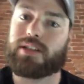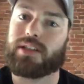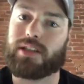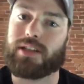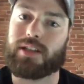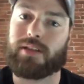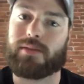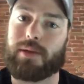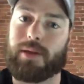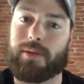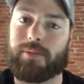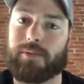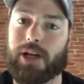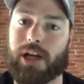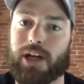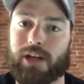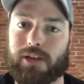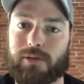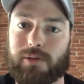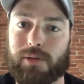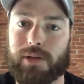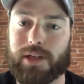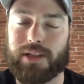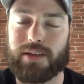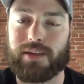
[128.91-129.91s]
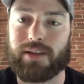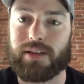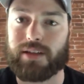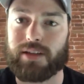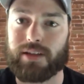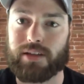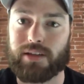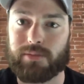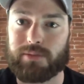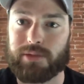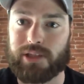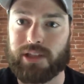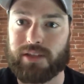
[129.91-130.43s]
I'm not quite
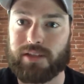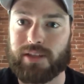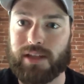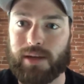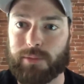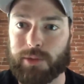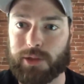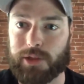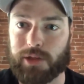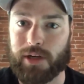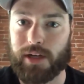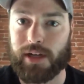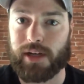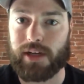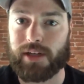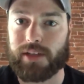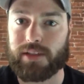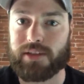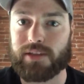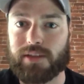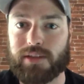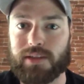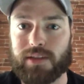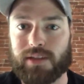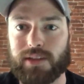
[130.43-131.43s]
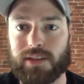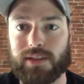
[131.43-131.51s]
there to be a Democrat.